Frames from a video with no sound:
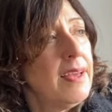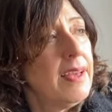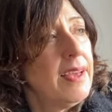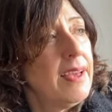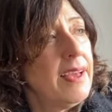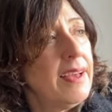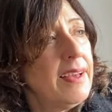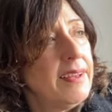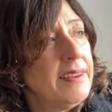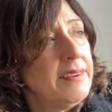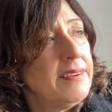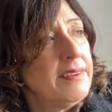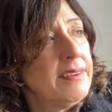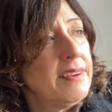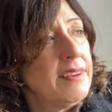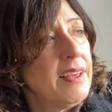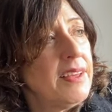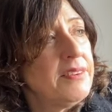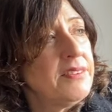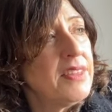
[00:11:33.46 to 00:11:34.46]
And
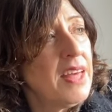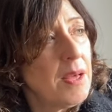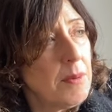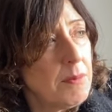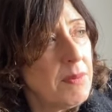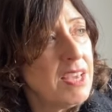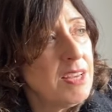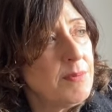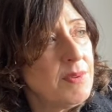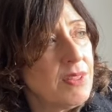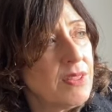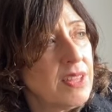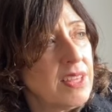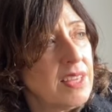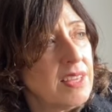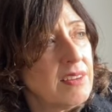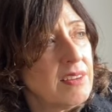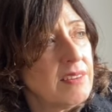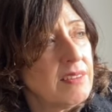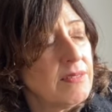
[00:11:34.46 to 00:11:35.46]
that made me
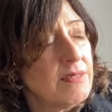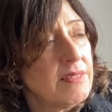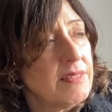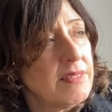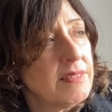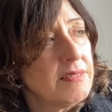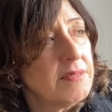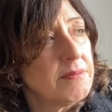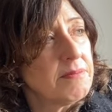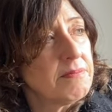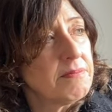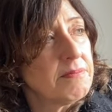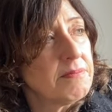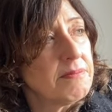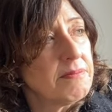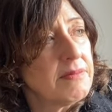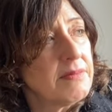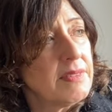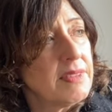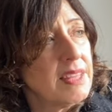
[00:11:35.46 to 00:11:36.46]
think
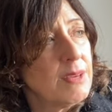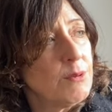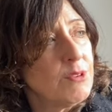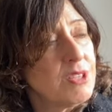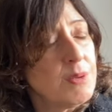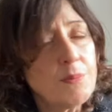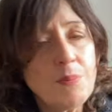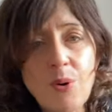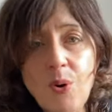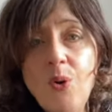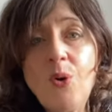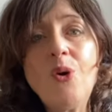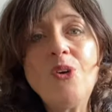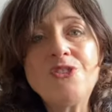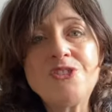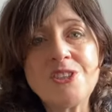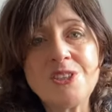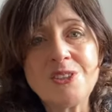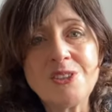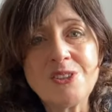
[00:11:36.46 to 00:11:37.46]
it was
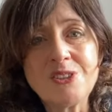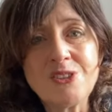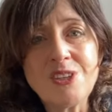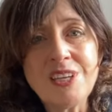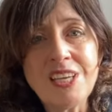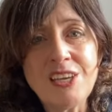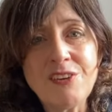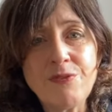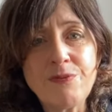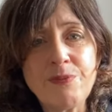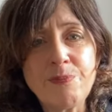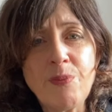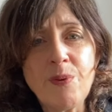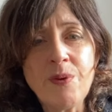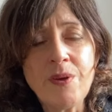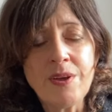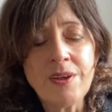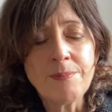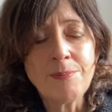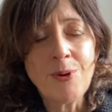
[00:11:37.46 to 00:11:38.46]
important, if
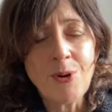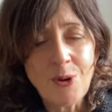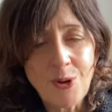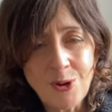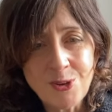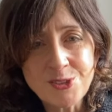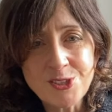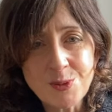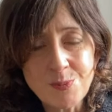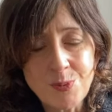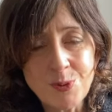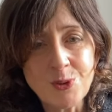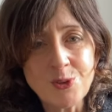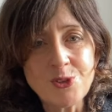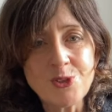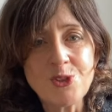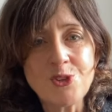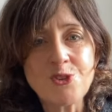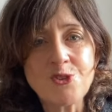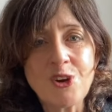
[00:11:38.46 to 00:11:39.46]
possible,
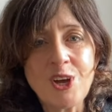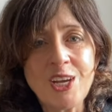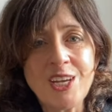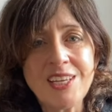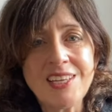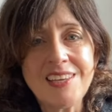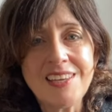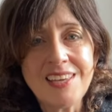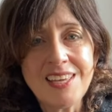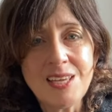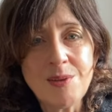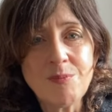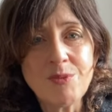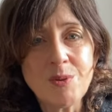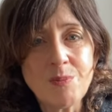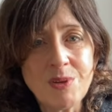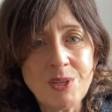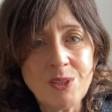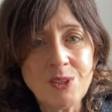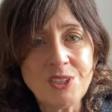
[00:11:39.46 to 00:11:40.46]
to try and keep
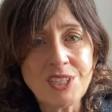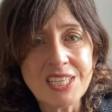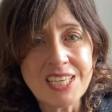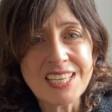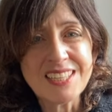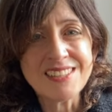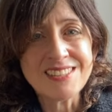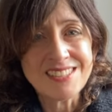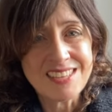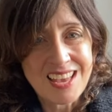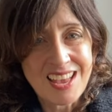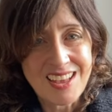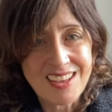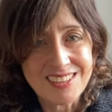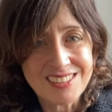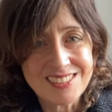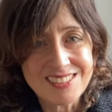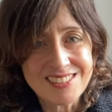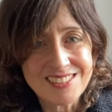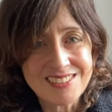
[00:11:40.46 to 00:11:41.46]
the building
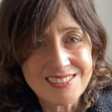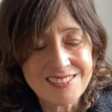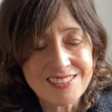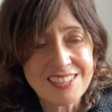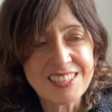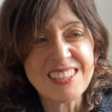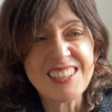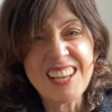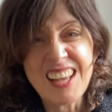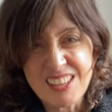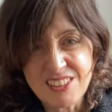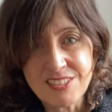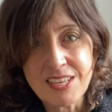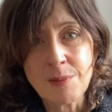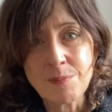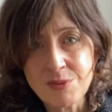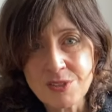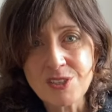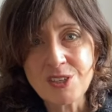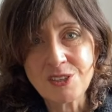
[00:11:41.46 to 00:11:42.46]
intact unless
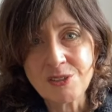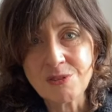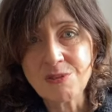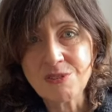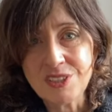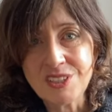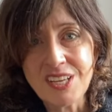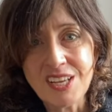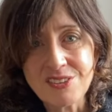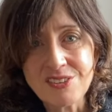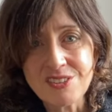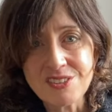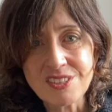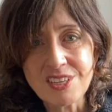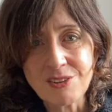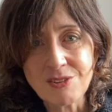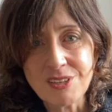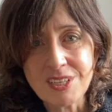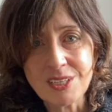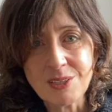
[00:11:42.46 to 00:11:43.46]
absolutely
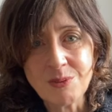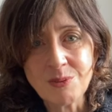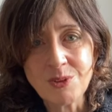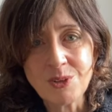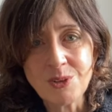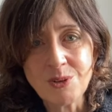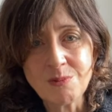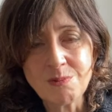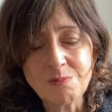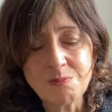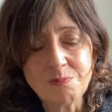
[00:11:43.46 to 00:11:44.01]
necessary, you know.